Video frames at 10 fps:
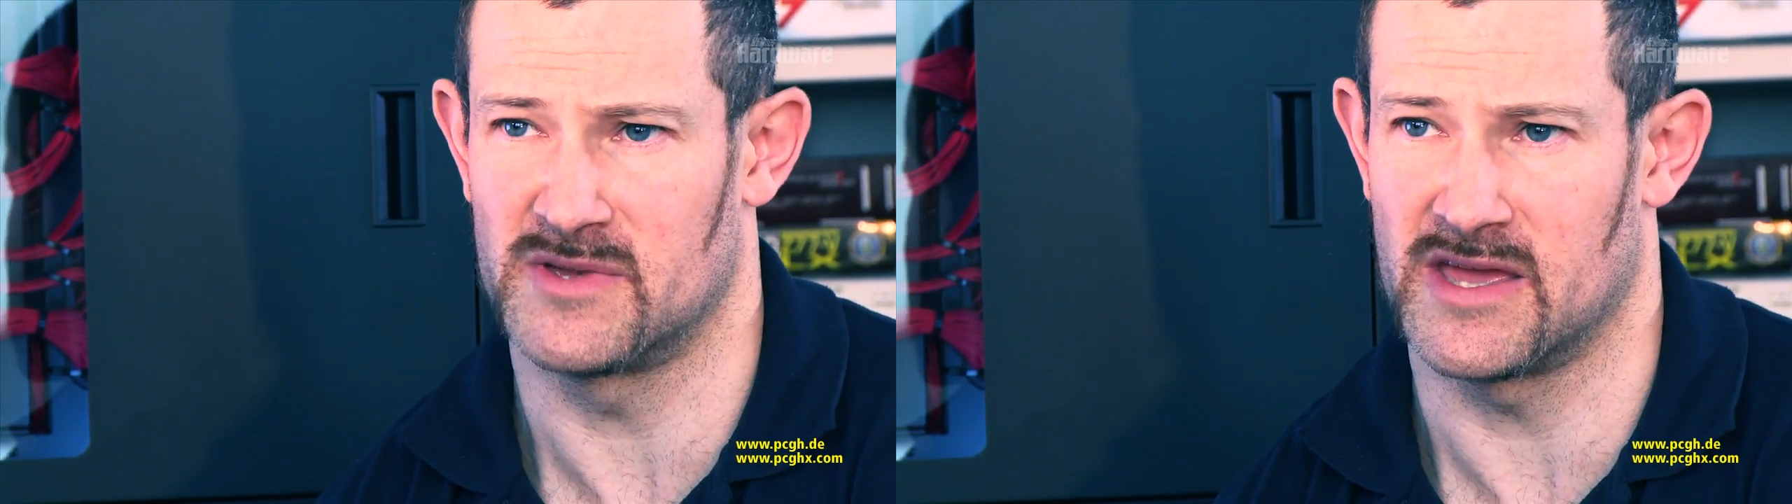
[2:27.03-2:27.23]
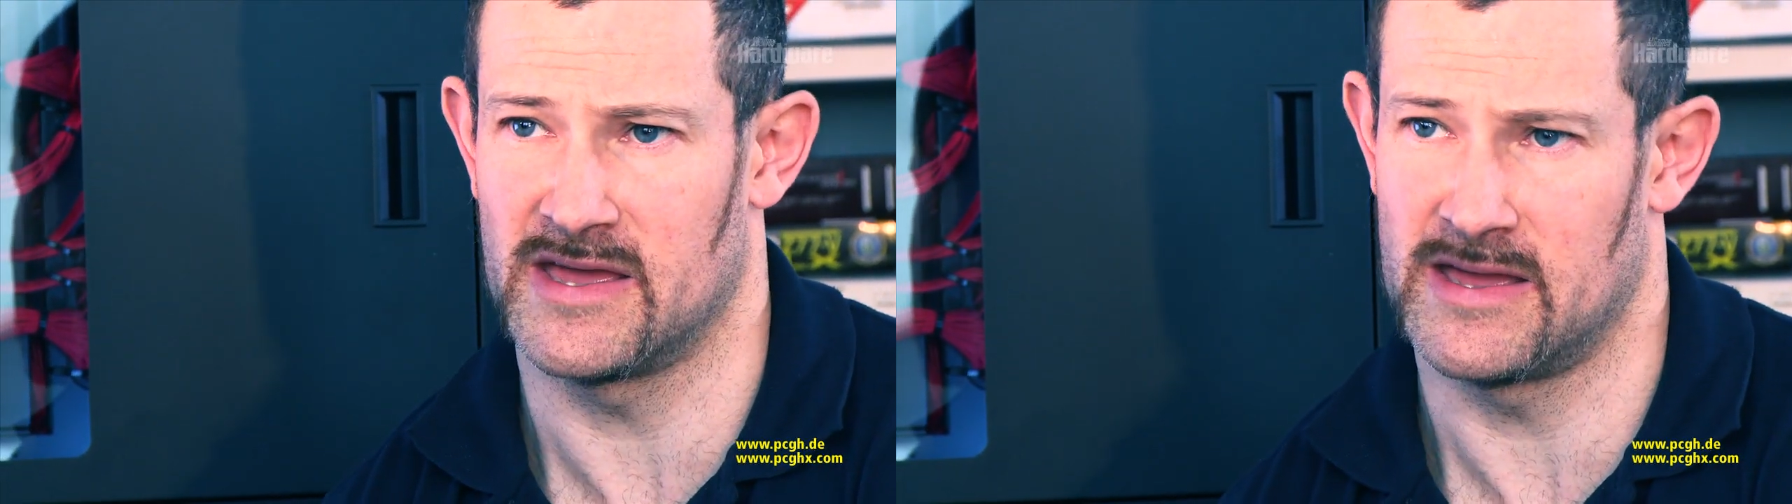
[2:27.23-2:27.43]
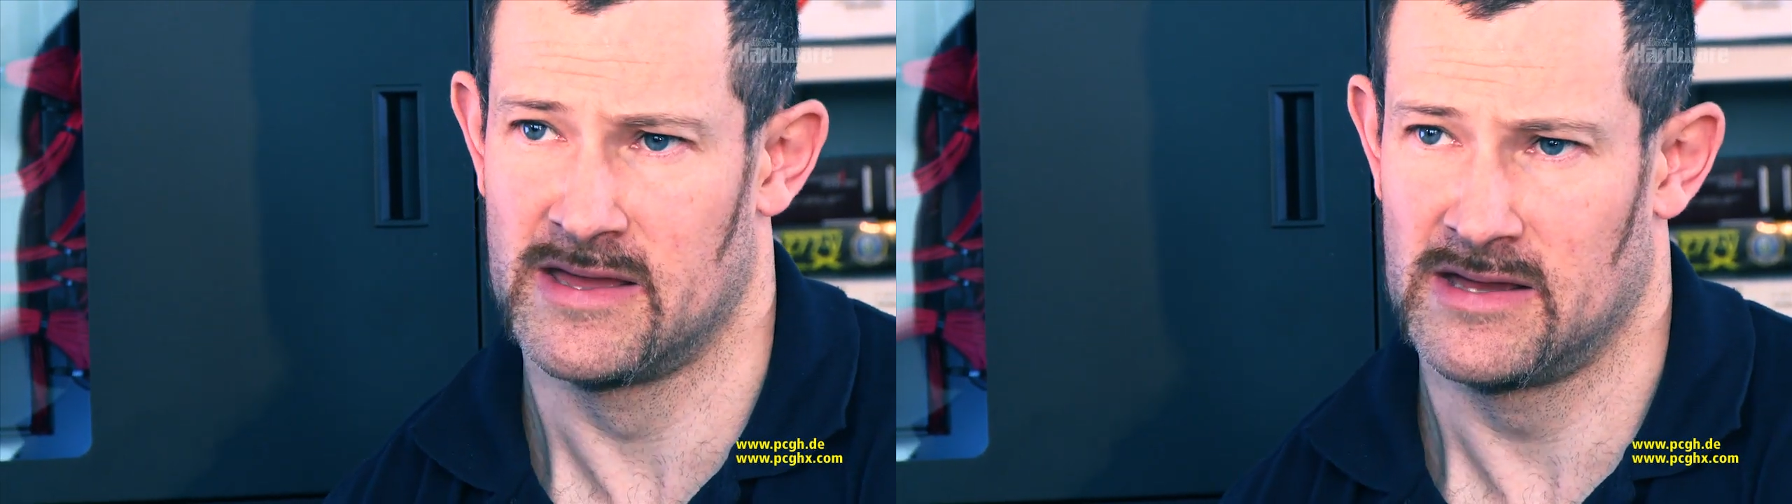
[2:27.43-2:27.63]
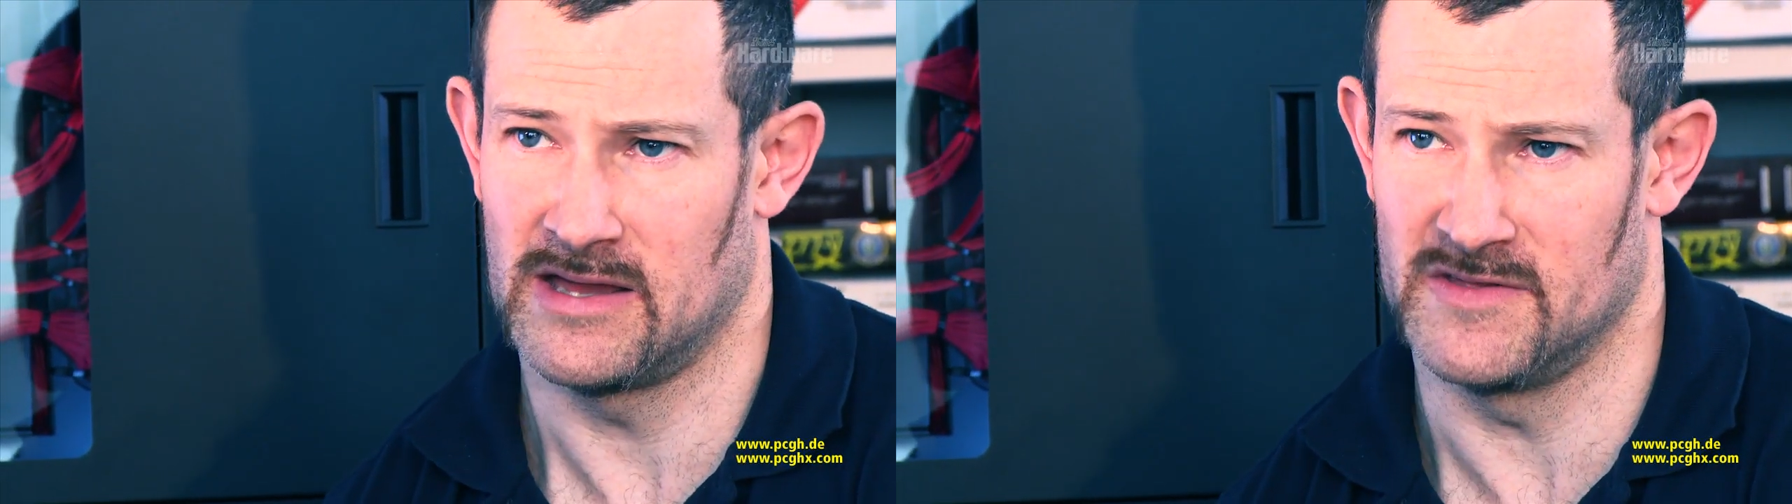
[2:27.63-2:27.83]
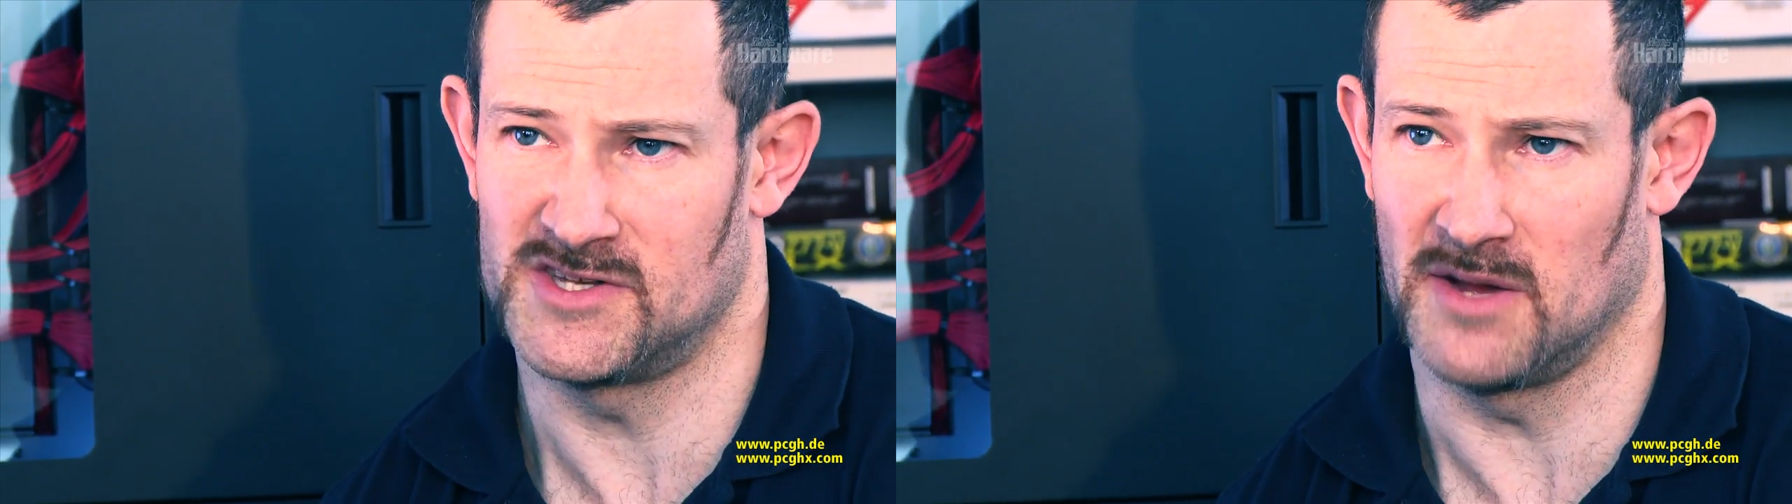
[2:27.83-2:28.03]
UK
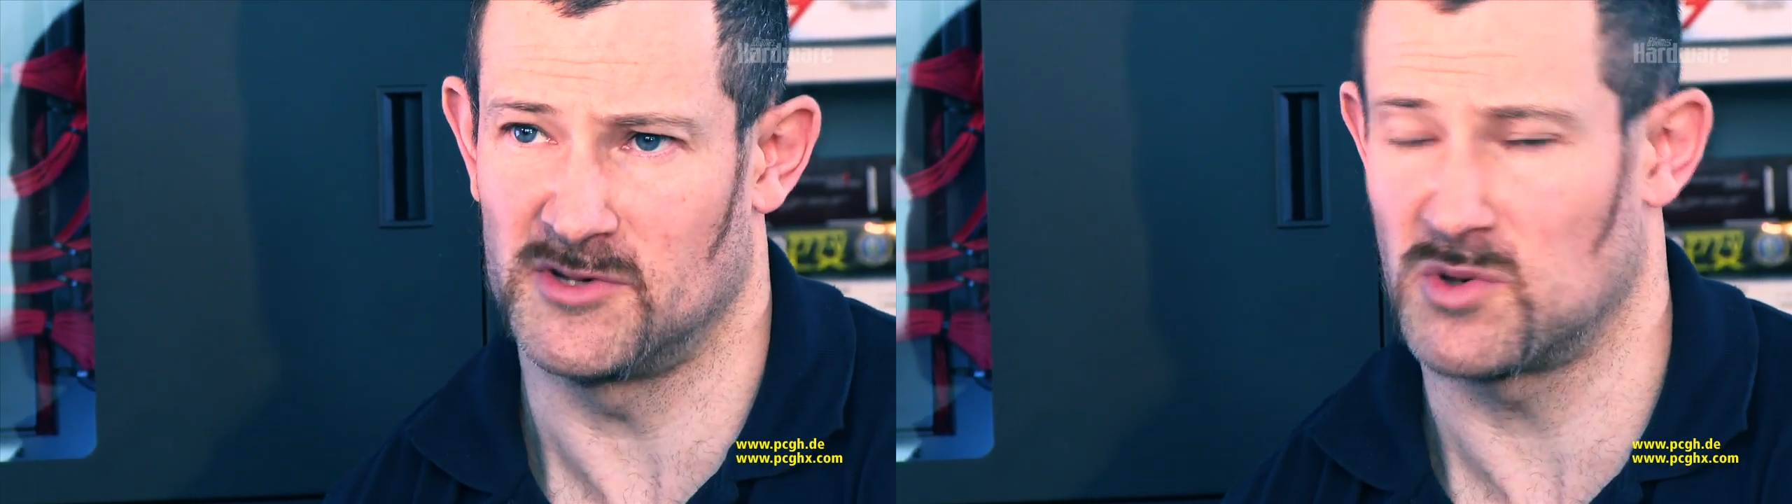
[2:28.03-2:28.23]
and the top